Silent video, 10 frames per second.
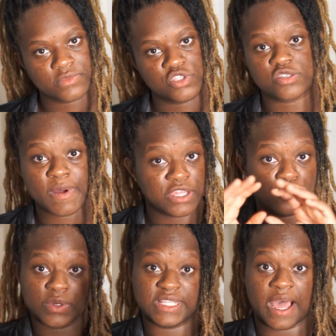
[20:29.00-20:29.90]
just by
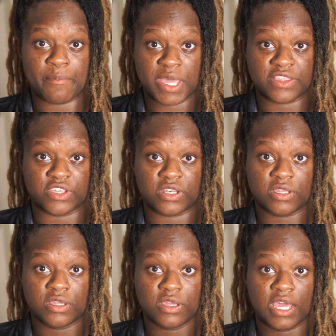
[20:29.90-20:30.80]
doing that method.
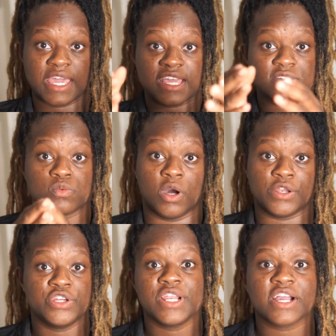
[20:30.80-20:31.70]
And guess what?
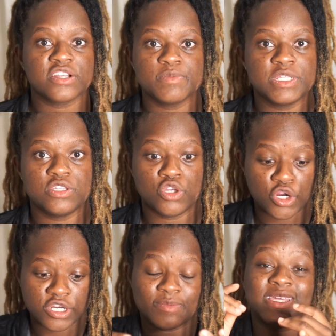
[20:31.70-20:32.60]
You're gonna
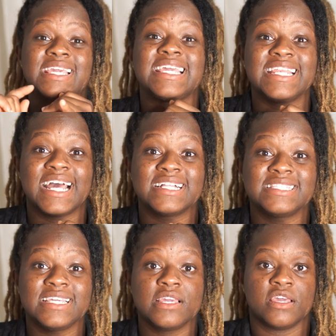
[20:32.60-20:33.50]
be eating
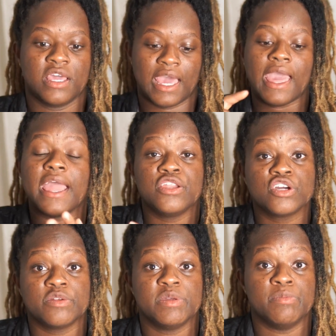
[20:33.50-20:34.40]
healthy, and you're
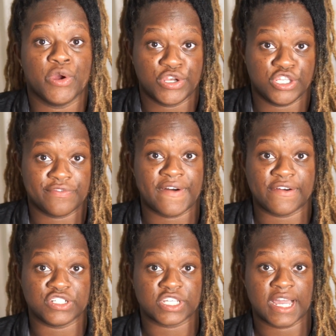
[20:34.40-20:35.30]
gonna be burning your
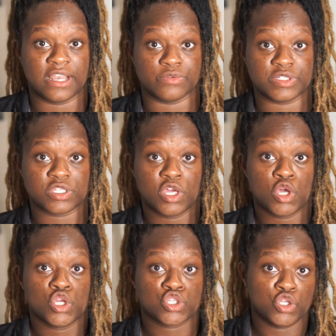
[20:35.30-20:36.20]
500 calories.
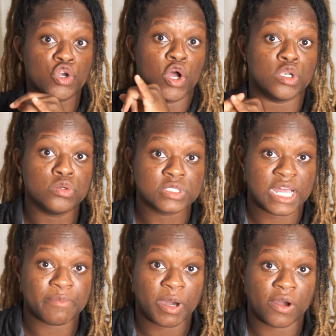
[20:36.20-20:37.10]
So you're gonna lose
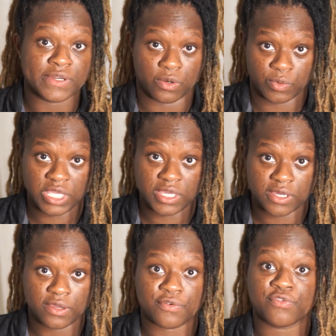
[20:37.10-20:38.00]
that pound a week
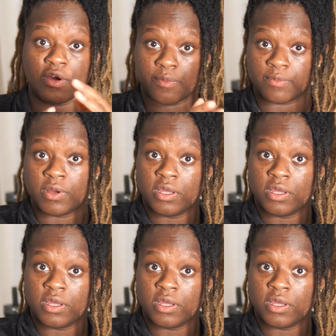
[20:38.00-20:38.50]
from